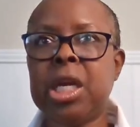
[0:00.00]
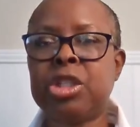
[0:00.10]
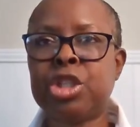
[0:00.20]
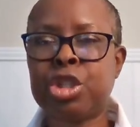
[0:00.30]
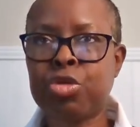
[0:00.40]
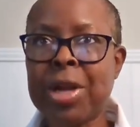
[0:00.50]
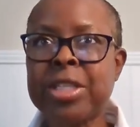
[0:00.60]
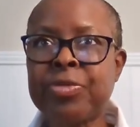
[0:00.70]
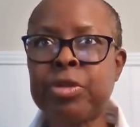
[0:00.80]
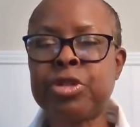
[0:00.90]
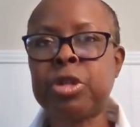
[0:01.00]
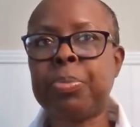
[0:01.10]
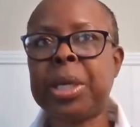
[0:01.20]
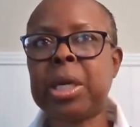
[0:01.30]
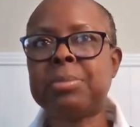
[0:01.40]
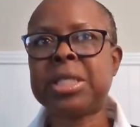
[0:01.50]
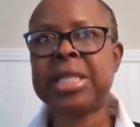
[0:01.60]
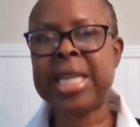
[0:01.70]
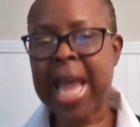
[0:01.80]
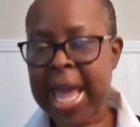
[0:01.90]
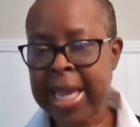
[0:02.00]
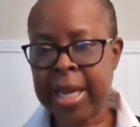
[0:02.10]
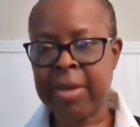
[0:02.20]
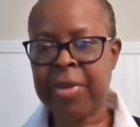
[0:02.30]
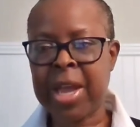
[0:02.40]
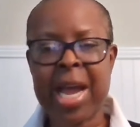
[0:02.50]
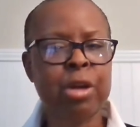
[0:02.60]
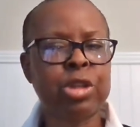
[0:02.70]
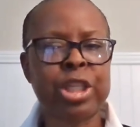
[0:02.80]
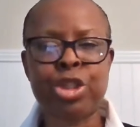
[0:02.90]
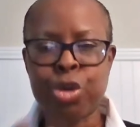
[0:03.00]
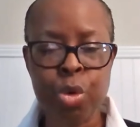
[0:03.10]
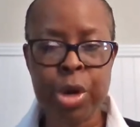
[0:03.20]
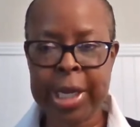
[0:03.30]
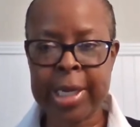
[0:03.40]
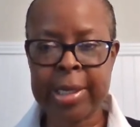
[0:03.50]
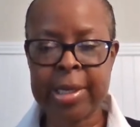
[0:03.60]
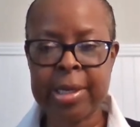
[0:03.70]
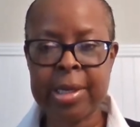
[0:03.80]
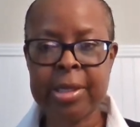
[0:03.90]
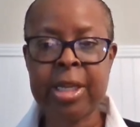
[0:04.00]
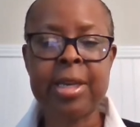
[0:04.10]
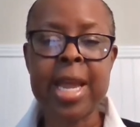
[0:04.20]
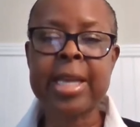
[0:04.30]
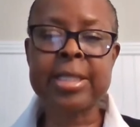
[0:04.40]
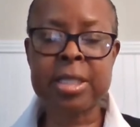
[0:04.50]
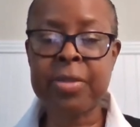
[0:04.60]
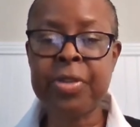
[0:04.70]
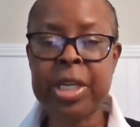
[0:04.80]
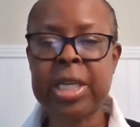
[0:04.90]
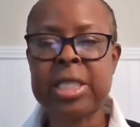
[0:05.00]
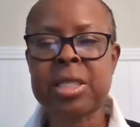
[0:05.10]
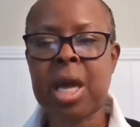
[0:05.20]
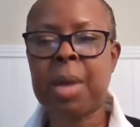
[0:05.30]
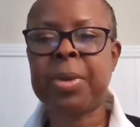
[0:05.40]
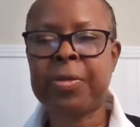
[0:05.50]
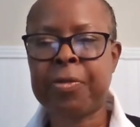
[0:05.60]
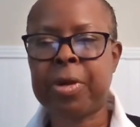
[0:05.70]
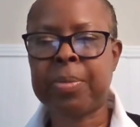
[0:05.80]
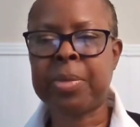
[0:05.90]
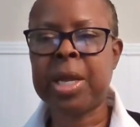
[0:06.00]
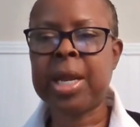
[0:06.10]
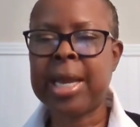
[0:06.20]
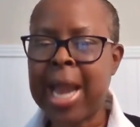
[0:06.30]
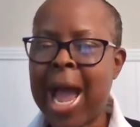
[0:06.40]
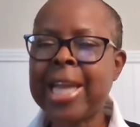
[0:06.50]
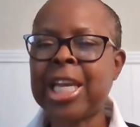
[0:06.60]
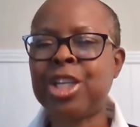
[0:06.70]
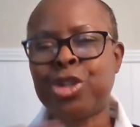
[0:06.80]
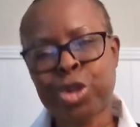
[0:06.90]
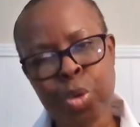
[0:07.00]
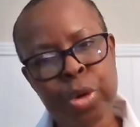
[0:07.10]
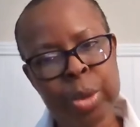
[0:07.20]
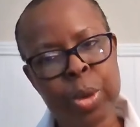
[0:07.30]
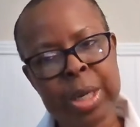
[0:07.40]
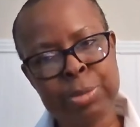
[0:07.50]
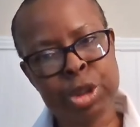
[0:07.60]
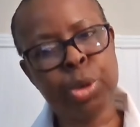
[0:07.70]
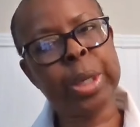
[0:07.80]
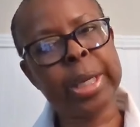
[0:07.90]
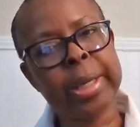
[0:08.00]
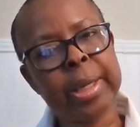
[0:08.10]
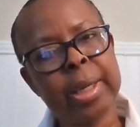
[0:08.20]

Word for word: stressful till it becomes negative and I don't enjoy it, the negativity is coming from not enjoying what I'm doing.